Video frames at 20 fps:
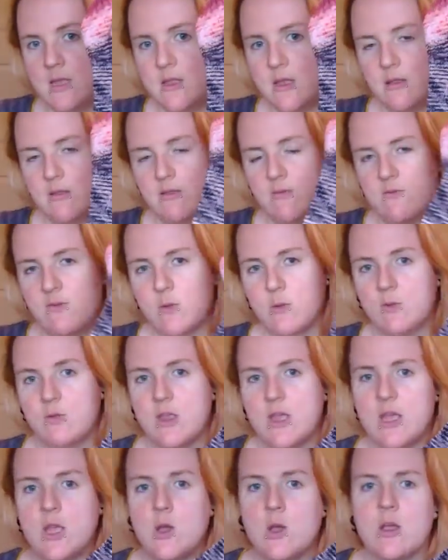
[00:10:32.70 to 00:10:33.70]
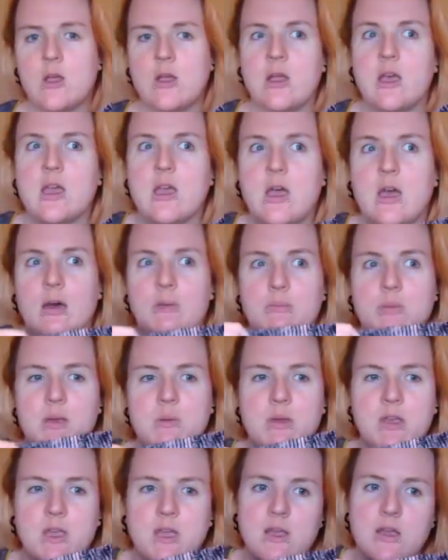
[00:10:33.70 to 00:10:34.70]
this feels like
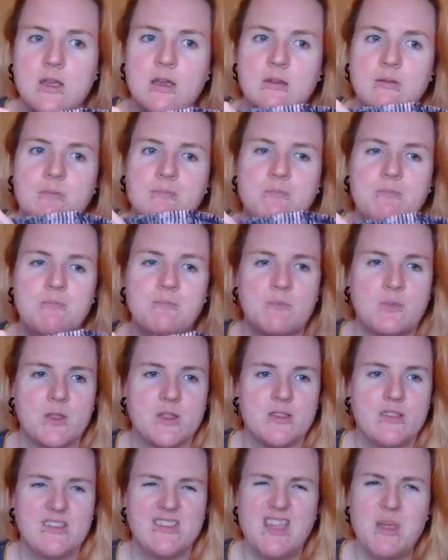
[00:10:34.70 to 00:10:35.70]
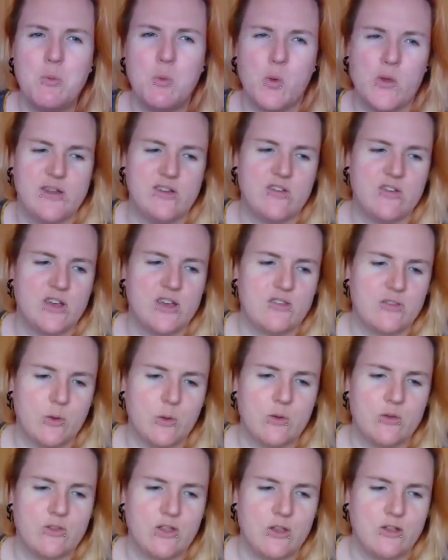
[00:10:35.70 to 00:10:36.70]
maybe like, to say wintry
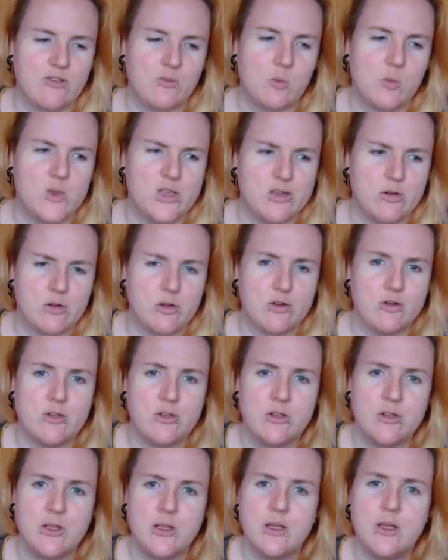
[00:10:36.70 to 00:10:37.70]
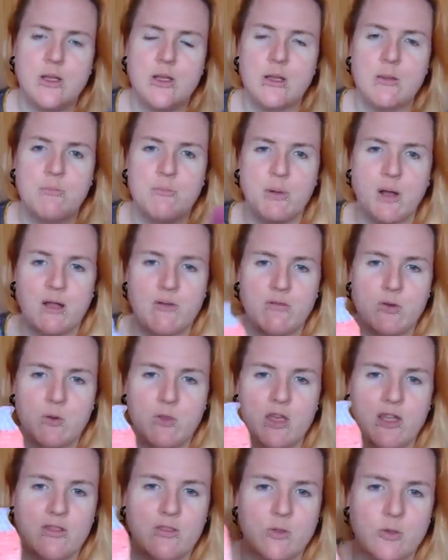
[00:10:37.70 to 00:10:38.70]
sock sounds weird, but I feel
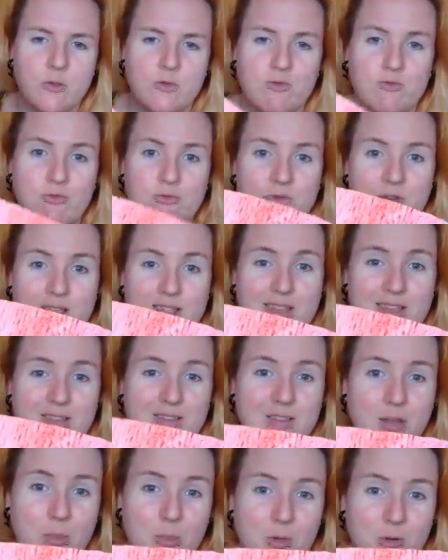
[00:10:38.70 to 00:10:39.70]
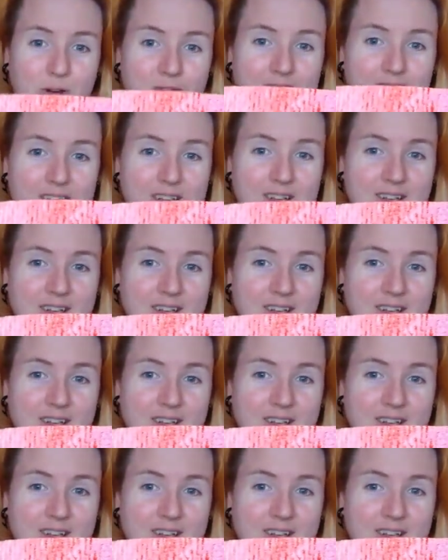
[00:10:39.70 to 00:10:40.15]
this looks really summery.